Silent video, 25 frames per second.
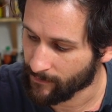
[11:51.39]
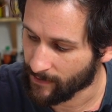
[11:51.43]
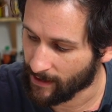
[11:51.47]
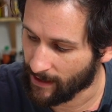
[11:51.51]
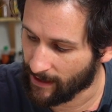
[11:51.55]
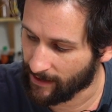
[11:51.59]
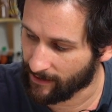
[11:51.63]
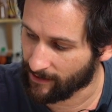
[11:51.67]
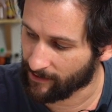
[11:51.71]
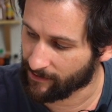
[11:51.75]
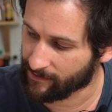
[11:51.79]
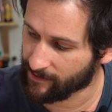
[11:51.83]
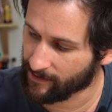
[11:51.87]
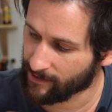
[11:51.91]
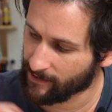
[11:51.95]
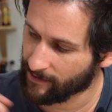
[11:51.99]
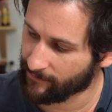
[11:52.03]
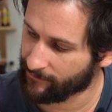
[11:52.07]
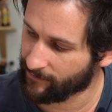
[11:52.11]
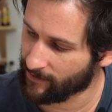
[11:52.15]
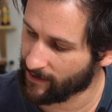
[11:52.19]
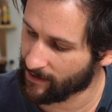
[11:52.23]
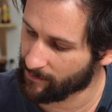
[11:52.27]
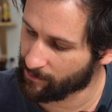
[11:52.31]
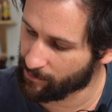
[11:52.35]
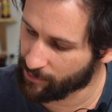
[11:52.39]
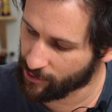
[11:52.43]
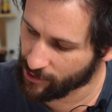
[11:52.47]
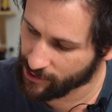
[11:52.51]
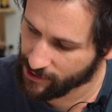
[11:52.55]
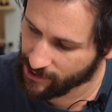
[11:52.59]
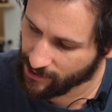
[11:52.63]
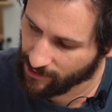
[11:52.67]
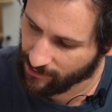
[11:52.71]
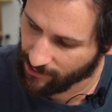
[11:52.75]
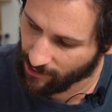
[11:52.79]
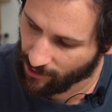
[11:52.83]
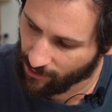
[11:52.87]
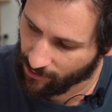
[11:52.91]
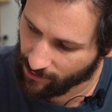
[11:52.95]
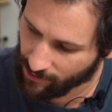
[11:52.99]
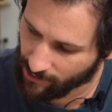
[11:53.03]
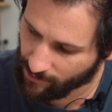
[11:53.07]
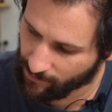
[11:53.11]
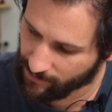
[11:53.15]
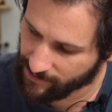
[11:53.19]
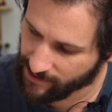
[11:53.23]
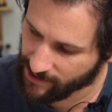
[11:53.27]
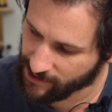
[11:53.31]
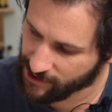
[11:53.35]
And I think if I'd pushed
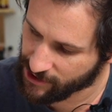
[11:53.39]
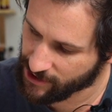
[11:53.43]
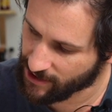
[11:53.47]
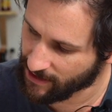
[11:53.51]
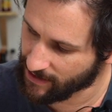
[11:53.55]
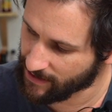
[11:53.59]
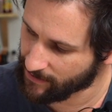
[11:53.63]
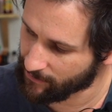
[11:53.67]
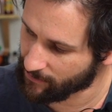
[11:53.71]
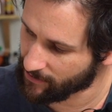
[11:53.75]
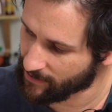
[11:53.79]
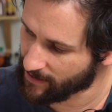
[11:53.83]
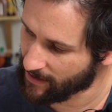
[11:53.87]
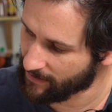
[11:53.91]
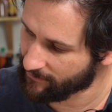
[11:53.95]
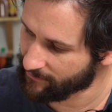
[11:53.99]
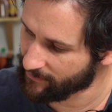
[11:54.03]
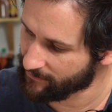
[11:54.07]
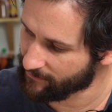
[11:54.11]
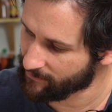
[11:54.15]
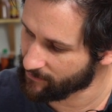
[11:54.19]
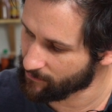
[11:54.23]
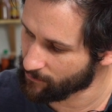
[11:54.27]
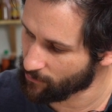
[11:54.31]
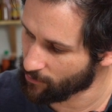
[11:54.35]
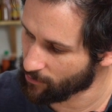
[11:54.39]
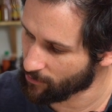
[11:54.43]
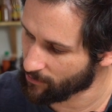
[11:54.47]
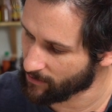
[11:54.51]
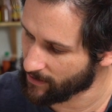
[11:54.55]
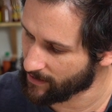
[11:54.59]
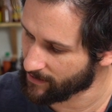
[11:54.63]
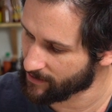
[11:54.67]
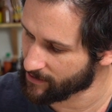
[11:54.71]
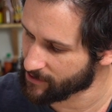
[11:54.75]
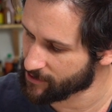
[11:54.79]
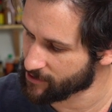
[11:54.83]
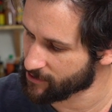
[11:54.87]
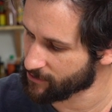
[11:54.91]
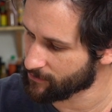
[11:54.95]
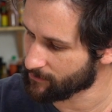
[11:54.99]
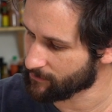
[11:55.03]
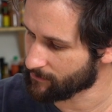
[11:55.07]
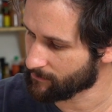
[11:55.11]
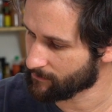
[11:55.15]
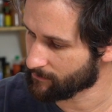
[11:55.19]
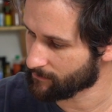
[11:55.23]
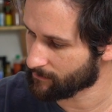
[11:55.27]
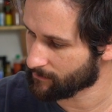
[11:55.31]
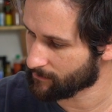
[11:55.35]
longer with the chili, we'd have even more
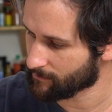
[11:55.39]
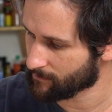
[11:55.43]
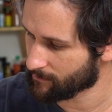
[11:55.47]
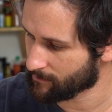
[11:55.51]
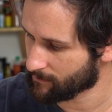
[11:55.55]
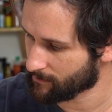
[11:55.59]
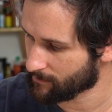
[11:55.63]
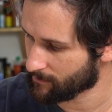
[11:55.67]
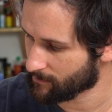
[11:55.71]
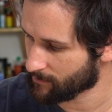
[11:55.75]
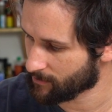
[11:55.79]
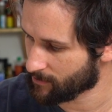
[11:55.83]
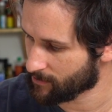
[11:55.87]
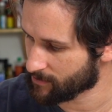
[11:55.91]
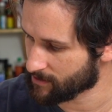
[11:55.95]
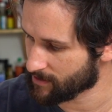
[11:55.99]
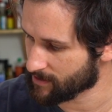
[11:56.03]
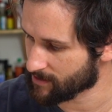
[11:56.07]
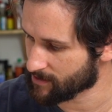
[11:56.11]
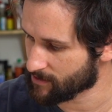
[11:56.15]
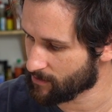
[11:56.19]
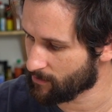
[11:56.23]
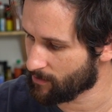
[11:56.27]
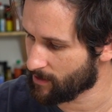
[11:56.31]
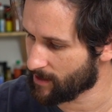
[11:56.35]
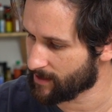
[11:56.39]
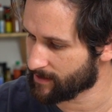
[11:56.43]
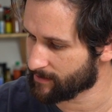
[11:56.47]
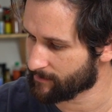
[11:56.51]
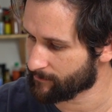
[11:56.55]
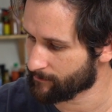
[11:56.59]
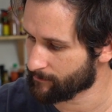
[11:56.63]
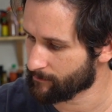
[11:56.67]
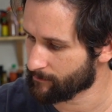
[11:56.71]
attitude, because it's quite,